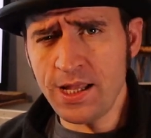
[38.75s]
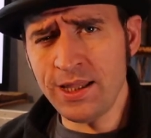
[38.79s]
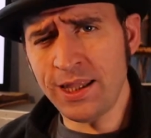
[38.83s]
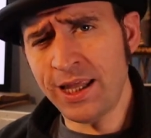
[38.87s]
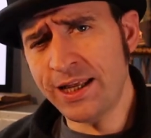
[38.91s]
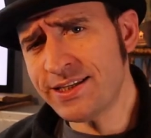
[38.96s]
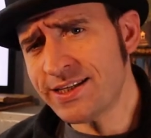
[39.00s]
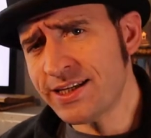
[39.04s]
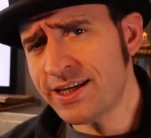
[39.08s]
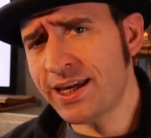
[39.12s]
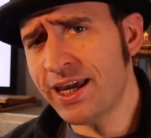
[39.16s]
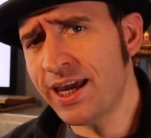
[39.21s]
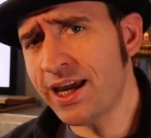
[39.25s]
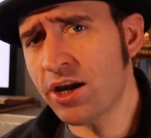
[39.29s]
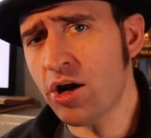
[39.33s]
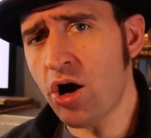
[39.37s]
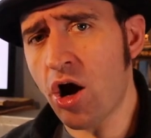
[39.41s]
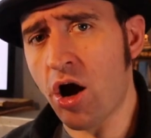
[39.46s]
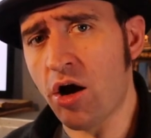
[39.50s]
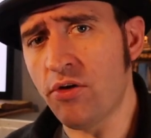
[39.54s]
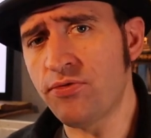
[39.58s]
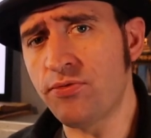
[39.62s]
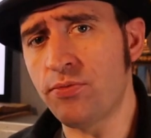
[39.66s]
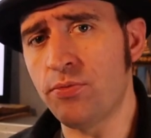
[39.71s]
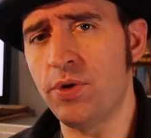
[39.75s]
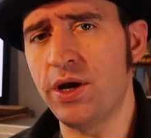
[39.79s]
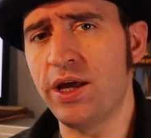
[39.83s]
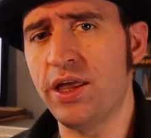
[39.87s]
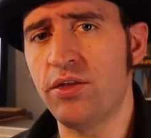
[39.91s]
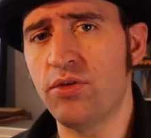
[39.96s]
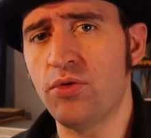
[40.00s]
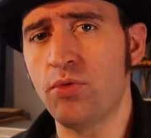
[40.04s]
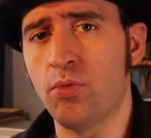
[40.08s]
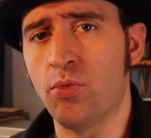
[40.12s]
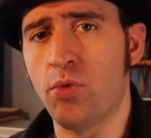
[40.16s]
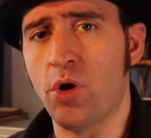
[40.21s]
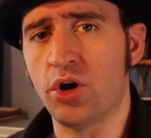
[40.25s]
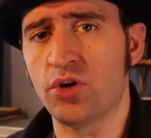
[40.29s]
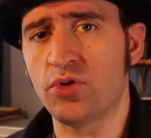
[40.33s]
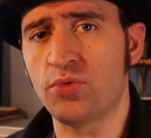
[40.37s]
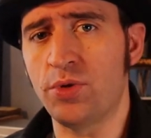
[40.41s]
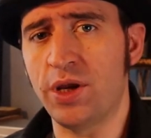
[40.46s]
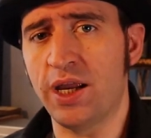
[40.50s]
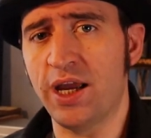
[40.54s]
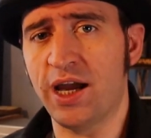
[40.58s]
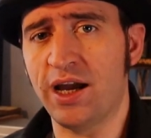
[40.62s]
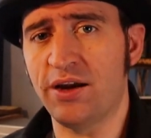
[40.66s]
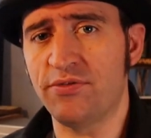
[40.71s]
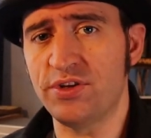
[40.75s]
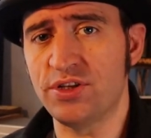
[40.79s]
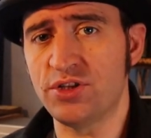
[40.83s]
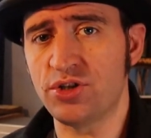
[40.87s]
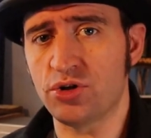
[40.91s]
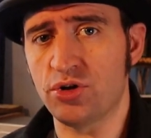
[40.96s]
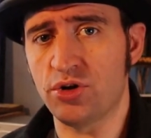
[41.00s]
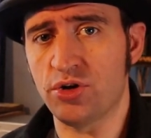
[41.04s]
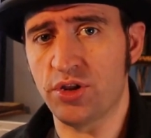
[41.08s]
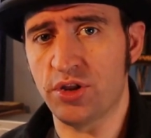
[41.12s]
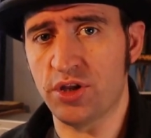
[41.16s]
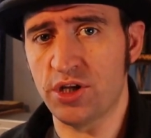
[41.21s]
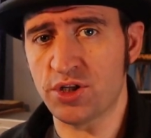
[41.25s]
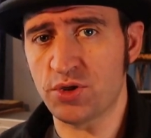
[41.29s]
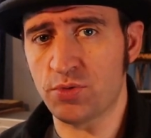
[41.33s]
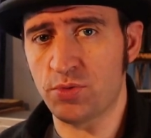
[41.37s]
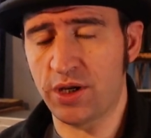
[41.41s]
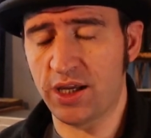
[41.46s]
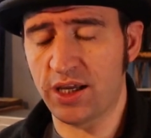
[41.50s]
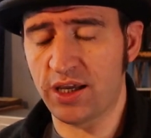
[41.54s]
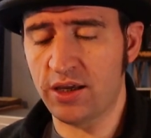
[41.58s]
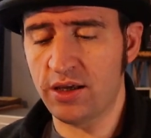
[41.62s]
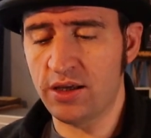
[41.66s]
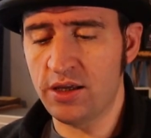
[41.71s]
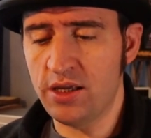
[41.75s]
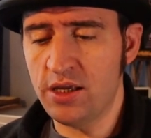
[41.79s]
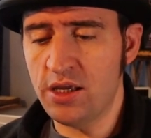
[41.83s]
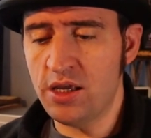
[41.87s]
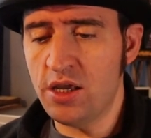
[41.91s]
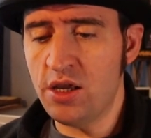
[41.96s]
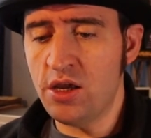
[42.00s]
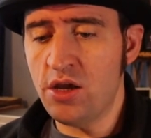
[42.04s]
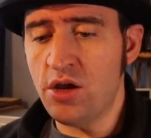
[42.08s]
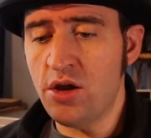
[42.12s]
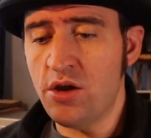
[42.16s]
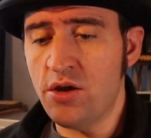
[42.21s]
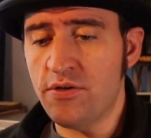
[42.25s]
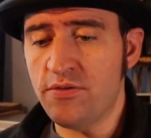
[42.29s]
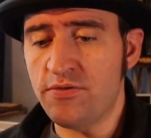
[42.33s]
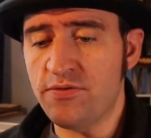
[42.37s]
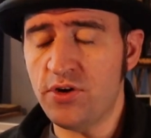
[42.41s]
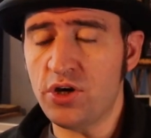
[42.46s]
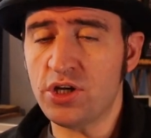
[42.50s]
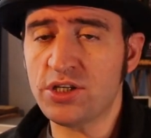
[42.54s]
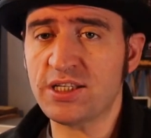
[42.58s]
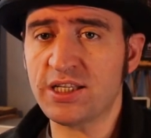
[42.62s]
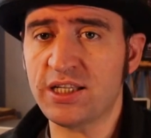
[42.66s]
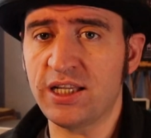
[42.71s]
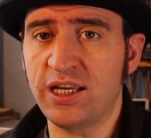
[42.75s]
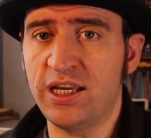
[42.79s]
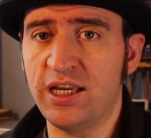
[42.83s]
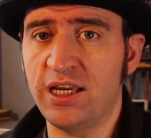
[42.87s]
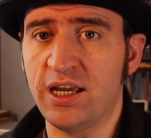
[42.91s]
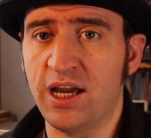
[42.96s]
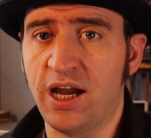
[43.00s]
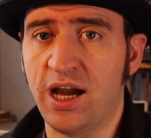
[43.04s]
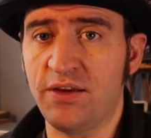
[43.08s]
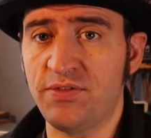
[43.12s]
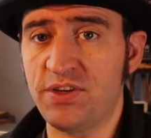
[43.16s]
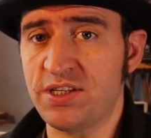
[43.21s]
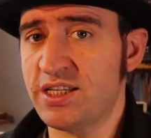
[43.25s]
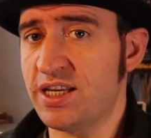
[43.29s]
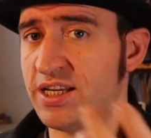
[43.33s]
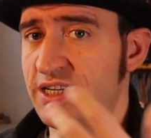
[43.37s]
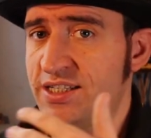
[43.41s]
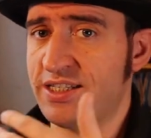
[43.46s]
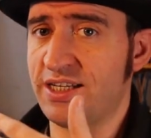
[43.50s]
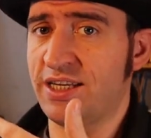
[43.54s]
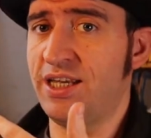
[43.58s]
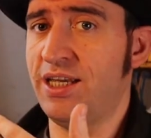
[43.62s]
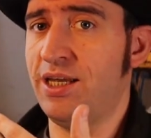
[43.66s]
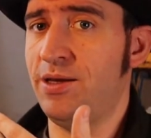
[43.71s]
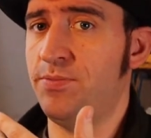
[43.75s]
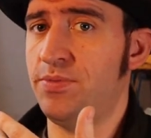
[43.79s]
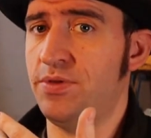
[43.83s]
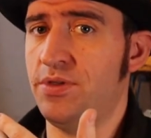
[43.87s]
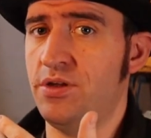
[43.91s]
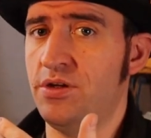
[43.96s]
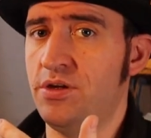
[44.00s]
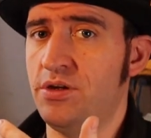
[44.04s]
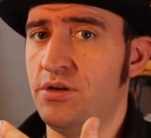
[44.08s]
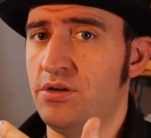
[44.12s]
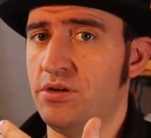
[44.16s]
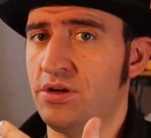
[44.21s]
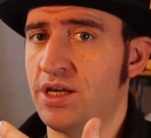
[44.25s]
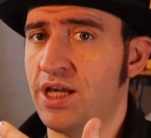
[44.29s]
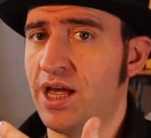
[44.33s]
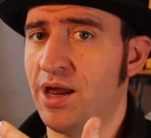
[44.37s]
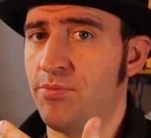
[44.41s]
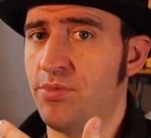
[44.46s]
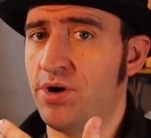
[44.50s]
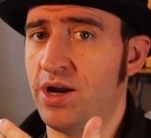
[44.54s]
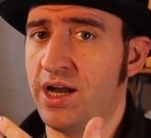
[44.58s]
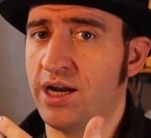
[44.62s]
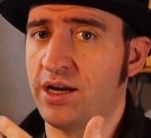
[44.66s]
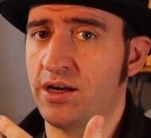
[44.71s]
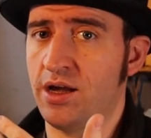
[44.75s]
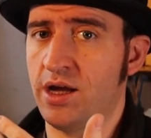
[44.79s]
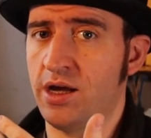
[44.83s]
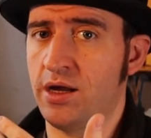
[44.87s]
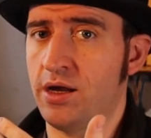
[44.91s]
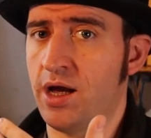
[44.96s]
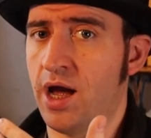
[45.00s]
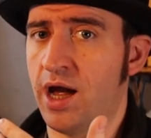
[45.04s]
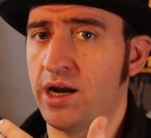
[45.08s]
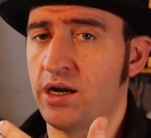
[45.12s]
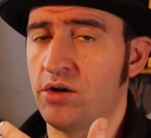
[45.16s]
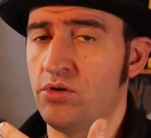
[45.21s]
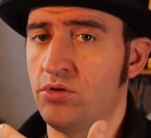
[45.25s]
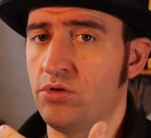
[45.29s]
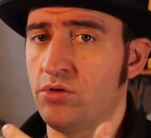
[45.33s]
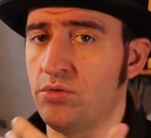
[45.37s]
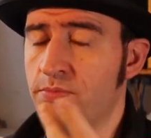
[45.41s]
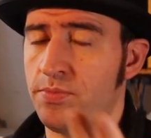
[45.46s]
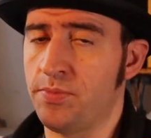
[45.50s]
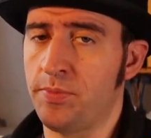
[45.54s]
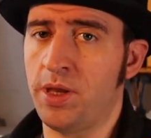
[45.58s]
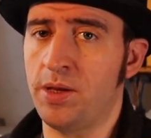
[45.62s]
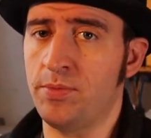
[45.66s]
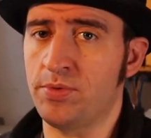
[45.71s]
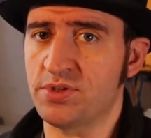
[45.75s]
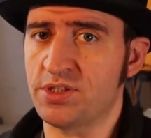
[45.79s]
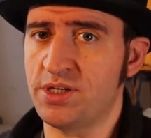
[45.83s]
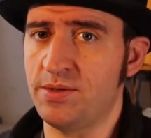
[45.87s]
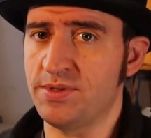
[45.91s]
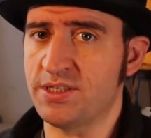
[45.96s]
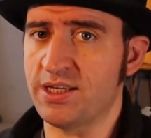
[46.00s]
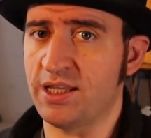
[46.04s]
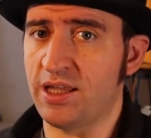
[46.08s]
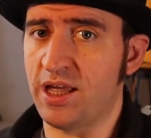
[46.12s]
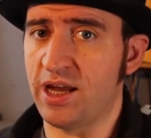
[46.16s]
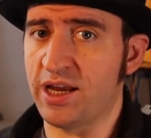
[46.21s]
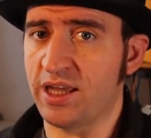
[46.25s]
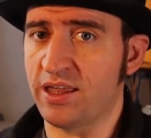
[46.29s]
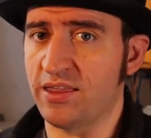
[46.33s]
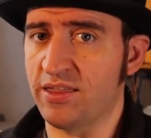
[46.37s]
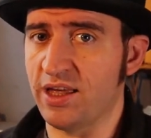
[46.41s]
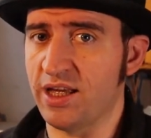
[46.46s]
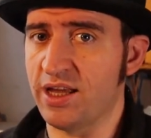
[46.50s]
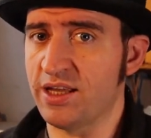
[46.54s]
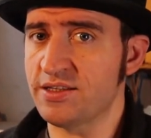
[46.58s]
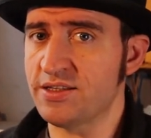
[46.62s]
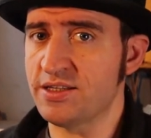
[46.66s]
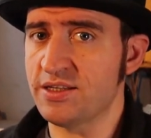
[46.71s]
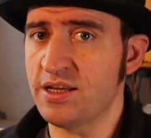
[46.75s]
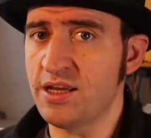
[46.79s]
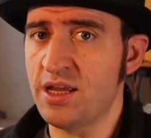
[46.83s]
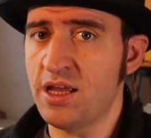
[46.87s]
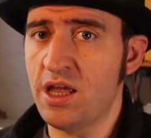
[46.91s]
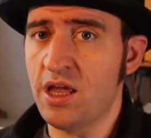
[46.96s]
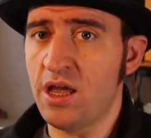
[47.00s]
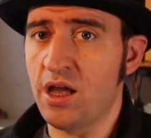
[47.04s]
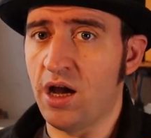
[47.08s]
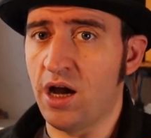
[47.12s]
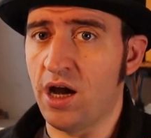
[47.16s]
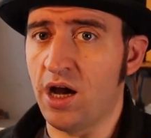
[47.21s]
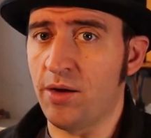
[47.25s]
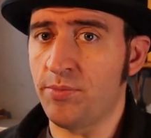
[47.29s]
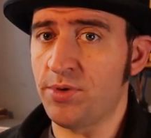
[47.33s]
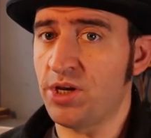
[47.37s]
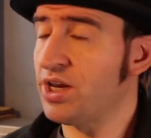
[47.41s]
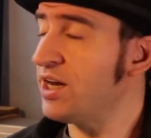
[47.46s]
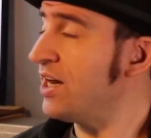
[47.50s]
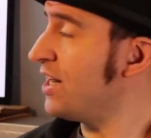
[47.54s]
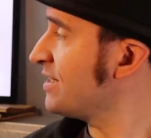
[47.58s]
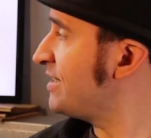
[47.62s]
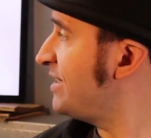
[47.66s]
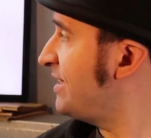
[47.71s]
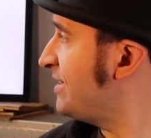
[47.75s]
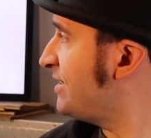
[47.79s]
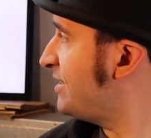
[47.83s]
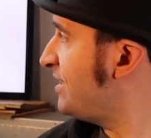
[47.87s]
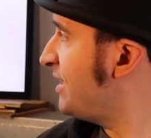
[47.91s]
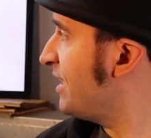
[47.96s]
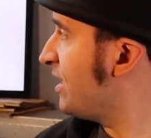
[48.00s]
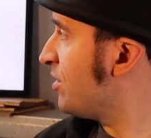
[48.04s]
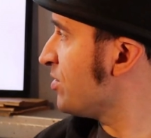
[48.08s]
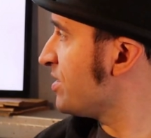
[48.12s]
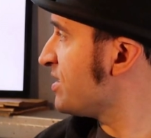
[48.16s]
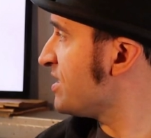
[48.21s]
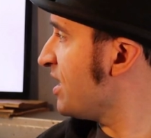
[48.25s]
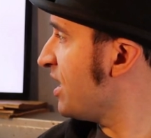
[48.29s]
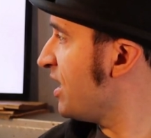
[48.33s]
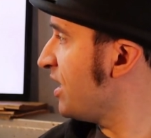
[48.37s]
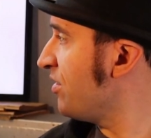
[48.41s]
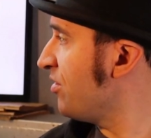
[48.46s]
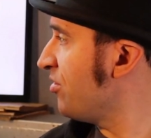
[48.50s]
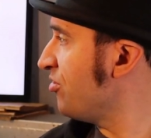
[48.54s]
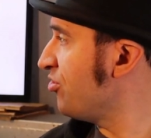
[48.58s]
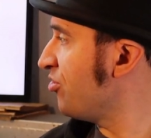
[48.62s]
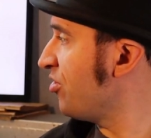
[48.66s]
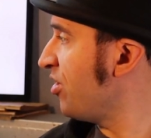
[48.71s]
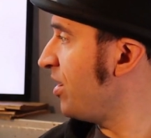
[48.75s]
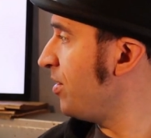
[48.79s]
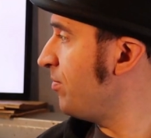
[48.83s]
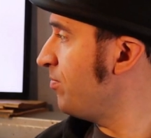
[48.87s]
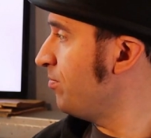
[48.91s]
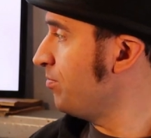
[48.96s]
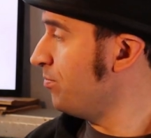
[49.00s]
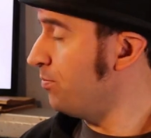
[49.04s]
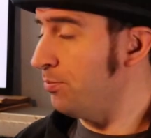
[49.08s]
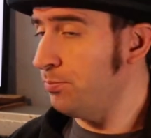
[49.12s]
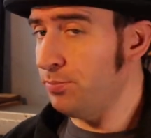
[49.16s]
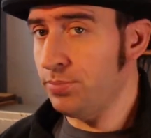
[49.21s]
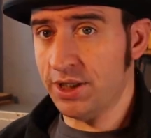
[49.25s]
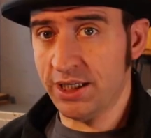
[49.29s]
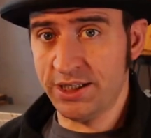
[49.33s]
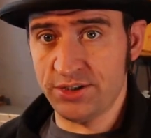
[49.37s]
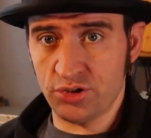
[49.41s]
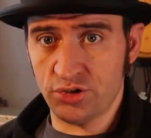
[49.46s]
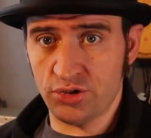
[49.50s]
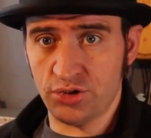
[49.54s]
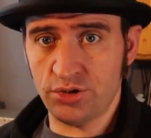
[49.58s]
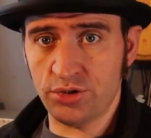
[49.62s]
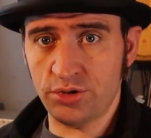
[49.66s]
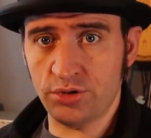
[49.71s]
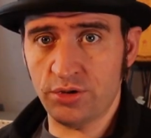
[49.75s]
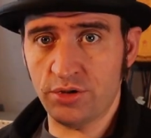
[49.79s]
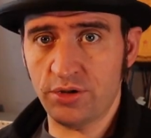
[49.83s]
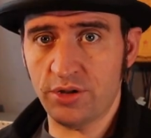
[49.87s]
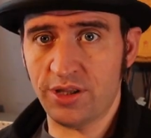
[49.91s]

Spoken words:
Let's kick off with what we have installed this week. Firstly, I decided to keep the camera angle. People seem to like that. You can actually see outside there's a blizzard.